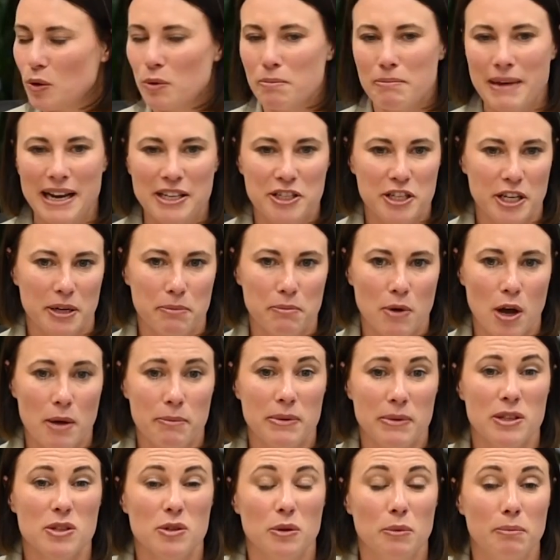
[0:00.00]
or magic
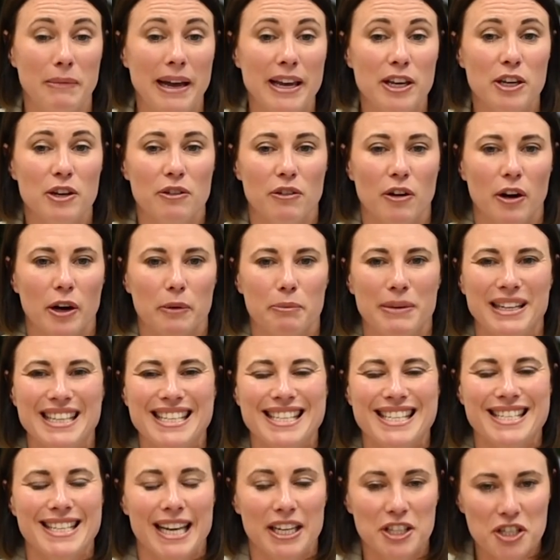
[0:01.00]
moments, or make your own. But
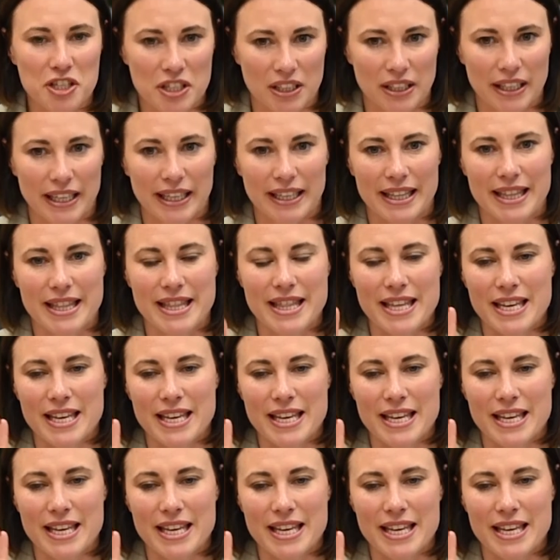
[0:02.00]
essentially,